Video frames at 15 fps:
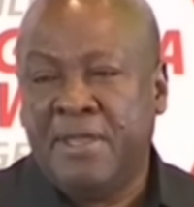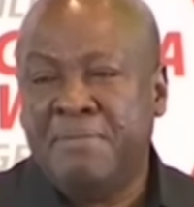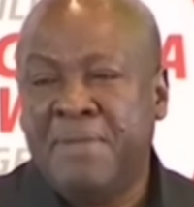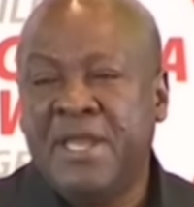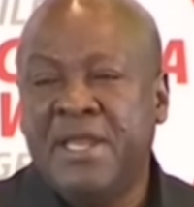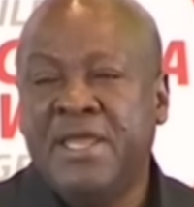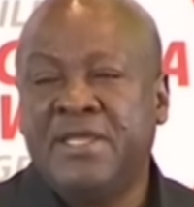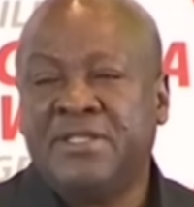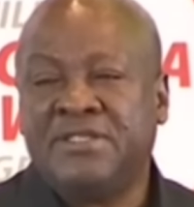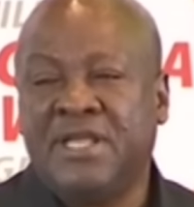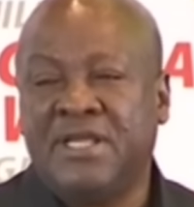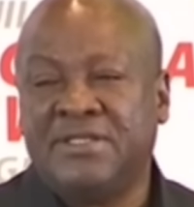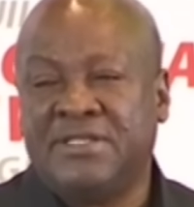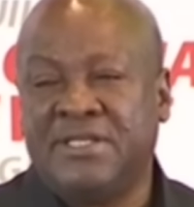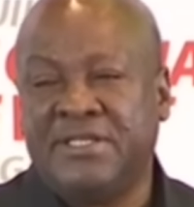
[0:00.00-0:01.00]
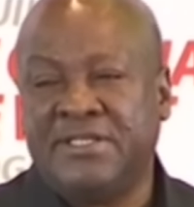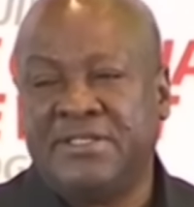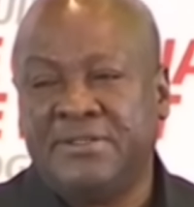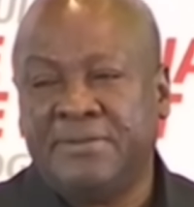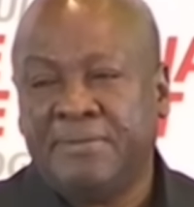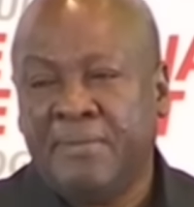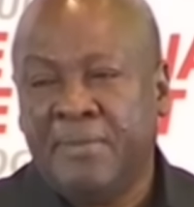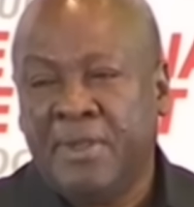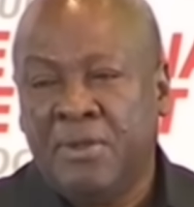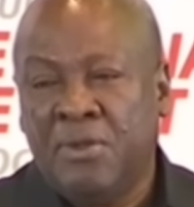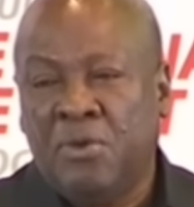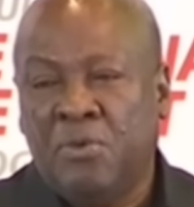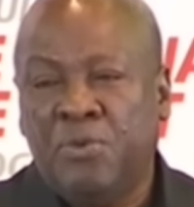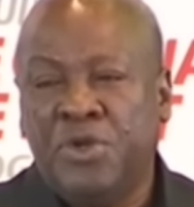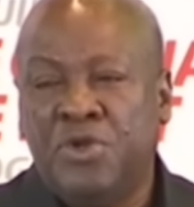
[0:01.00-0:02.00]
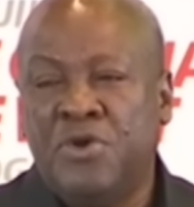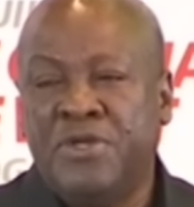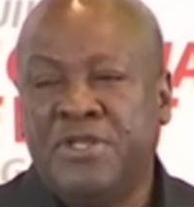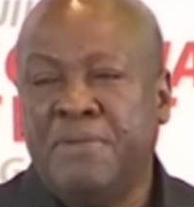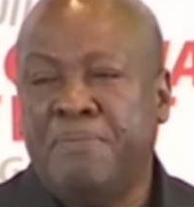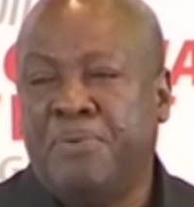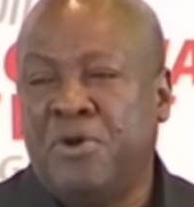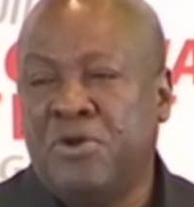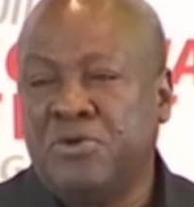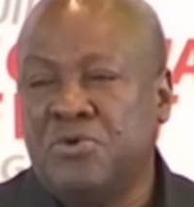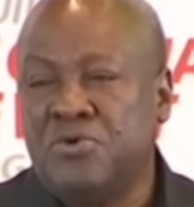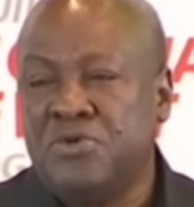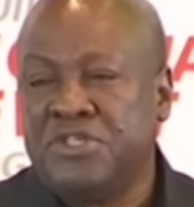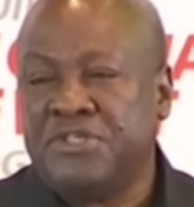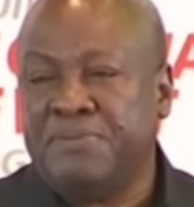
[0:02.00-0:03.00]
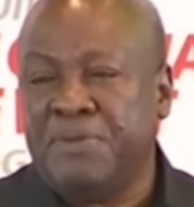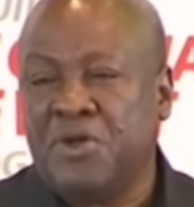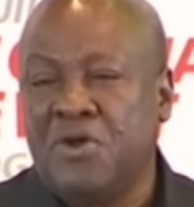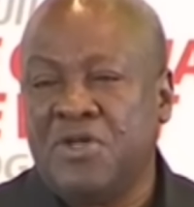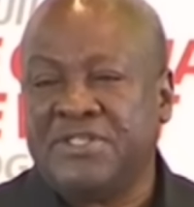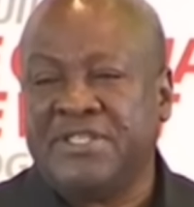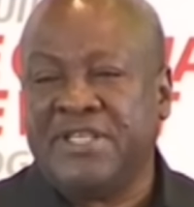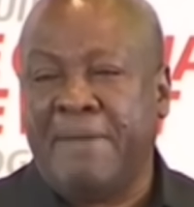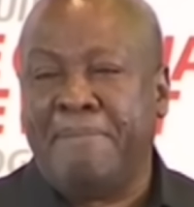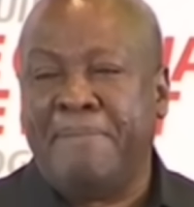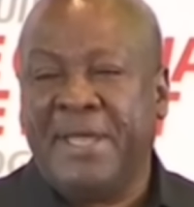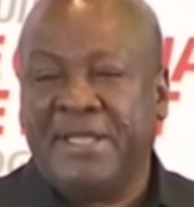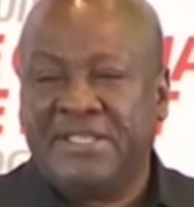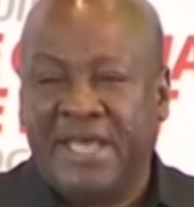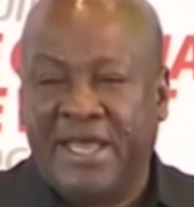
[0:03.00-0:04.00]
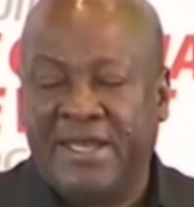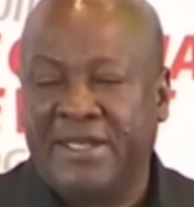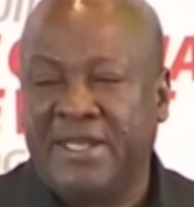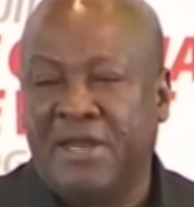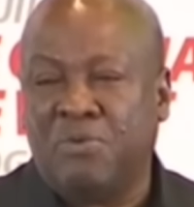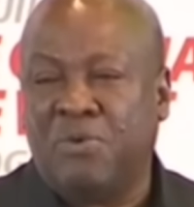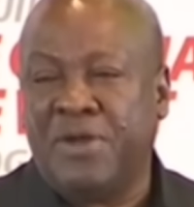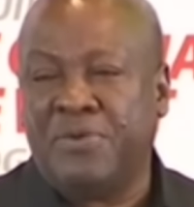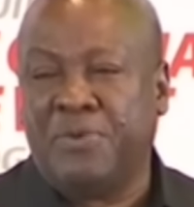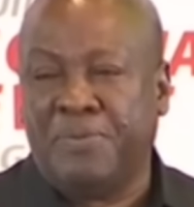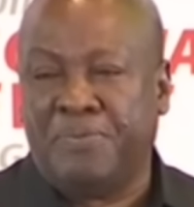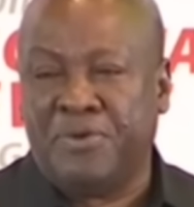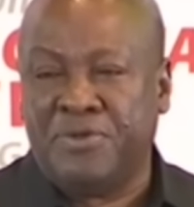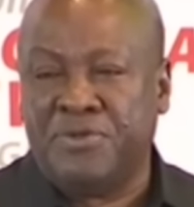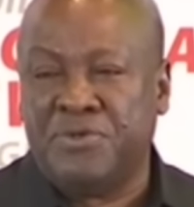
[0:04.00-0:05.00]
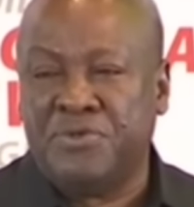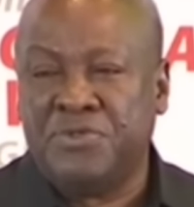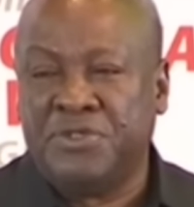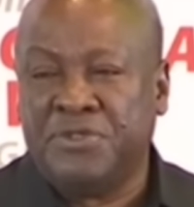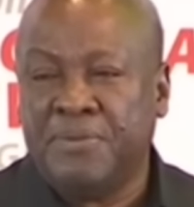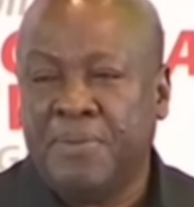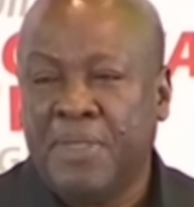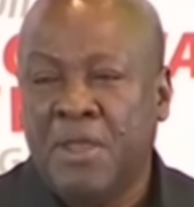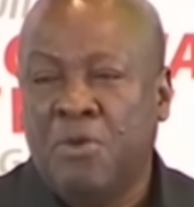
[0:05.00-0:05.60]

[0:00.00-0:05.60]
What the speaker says: In many instances, we don't import goods because they are better than what we produce.